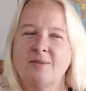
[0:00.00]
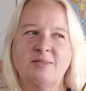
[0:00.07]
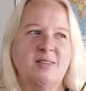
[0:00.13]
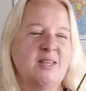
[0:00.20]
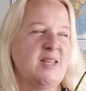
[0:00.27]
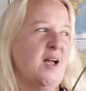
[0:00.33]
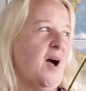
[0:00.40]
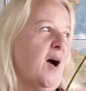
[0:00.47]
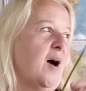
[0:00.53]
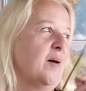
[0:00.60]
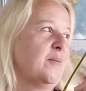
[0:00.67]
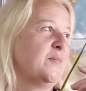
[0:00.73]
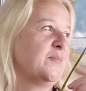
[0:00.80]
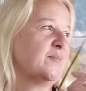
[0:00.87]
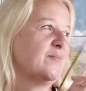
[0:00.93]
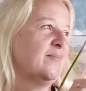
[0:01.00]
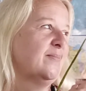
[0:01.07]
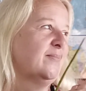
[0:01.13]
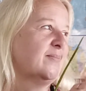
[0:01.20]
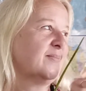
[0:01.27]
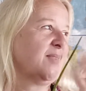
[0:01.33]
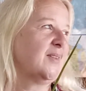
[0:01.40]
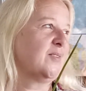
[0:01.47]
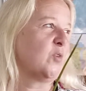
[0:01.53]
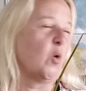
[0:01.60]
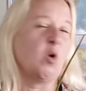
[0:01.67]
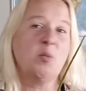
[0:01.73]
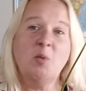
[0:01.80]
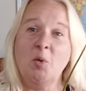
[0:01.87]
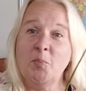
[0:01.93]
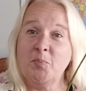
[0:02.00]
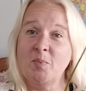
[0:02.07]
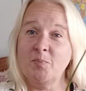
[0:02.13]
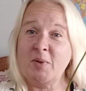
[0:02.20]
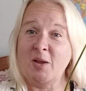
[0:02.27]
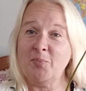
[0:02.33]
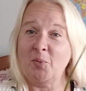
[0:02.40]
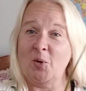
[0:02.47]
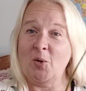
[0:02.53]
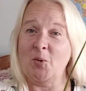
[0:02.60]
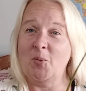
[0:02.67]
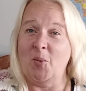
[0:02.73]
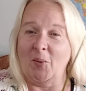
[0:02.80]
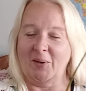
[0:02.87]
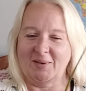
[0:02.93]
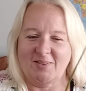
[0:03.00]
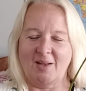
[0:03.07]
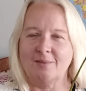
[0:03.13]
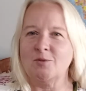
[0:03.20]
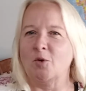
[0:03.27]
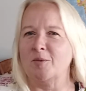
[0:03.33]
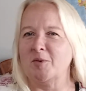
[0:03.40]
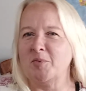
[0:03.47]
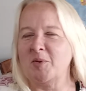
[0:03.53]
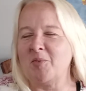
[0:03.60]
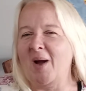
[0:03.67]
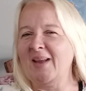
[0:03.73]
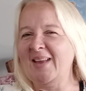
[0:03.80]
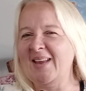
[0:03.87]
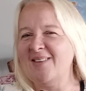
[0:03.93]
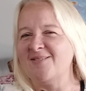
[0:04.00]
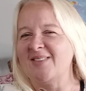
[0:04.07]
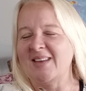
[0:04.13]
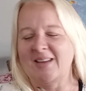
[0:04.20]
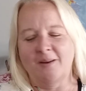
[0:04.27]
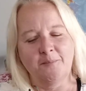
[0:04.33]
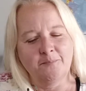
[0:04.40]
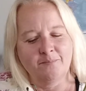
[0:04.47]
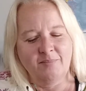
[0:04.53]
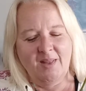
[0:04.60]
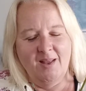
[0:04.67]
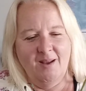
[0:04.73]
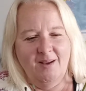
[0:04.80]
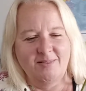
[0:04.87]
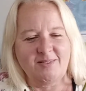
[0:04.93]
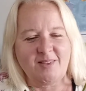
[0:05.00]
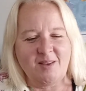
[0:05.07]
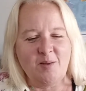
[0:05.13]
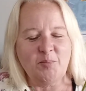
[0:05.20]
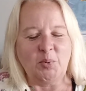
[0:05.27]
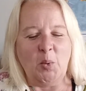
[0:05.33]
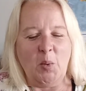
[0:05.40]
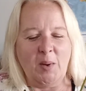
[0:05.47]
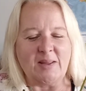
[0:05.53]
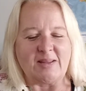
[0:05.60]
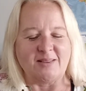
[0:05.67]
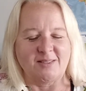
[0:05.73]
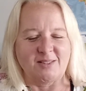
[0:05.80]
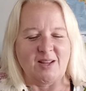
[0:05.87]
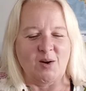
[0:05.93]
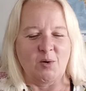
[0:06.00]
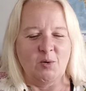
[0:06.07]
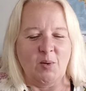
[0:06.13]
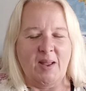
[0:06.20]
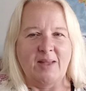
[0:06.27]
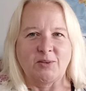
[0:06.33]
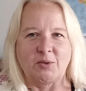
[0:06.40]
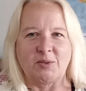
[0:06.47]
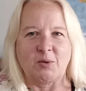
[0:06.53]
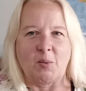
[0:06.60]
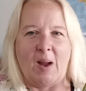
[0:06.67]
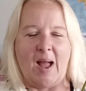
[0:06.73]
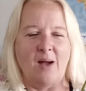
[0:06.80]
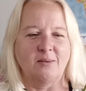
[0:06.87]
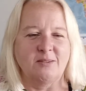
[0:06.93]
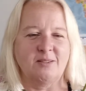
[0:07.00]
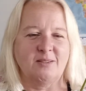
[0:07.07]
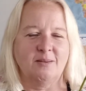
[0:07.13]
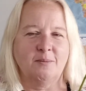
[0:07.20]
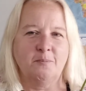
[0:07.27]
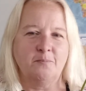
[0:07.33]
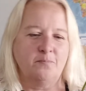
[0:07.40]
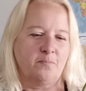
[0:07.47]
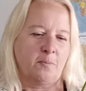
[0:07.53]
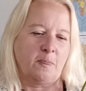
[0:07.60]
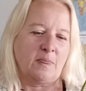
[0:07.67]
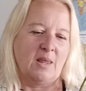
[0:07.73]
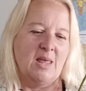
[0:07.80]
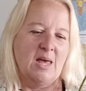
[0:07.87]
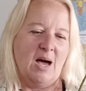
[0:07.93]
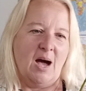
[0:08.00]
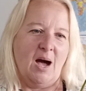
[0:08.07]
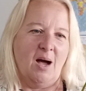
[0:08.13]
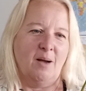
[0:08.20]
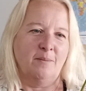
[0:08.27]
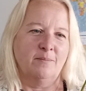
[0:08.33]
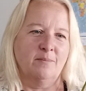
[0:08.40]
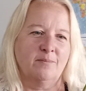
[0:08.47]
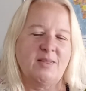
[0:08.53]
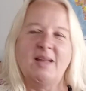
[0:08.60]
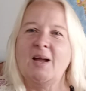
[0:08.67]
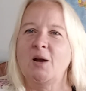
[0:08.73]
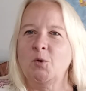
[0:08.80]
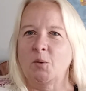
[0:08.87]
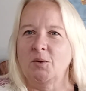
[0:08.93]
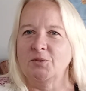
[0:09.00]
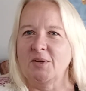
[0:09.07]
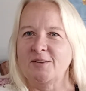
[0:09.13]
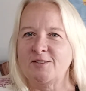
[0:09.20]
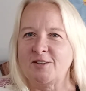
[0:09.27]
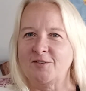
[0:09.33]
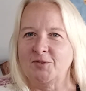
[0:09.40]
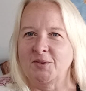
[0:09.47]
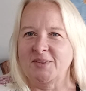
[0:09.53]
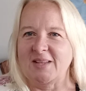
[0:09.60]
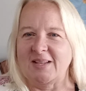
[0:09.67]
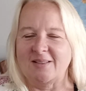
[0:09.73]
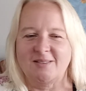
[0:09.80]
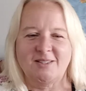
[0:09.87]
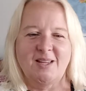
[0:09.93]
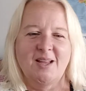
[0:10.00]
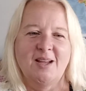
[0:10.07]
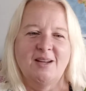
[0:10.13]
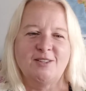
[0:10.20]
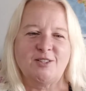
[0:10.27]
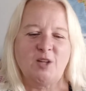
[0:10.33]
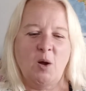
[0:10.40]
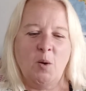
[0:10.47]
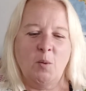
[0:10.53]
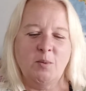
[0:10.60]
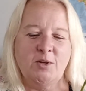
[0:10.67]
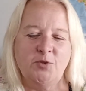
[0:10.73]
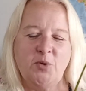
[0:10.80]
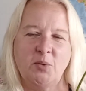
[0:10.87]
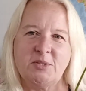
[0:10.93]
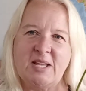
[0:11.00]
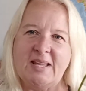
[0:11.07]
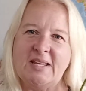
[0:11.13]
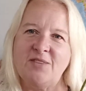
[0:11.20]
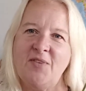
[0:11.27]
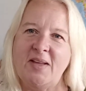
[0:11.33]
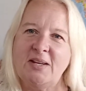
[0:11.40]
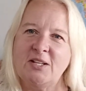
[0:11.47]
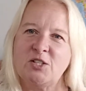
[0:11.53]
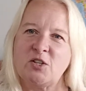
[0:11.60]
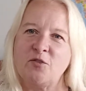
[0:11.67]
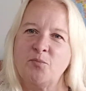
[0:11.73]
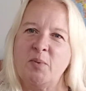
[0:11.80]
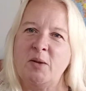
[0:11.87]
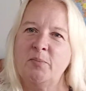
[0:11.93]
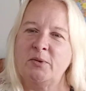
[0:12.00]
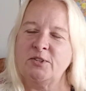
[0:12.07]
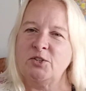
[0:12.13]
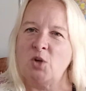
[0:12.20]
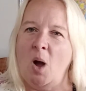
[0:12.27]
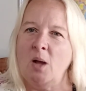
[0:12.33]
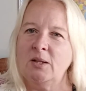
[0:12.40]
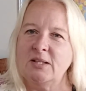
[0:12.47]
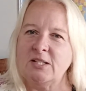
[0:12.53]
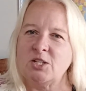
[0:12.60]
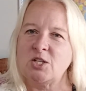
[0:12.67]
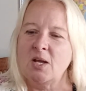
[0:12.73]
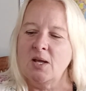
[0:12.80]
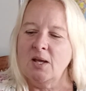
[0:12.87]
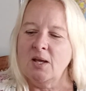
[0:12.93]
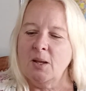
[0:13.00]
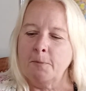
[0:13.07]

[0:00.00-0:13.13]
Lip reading: The normal people, I can't think. The employees there who handled the grounds, they got grilled on several things. So, take advantage of people's knowledge.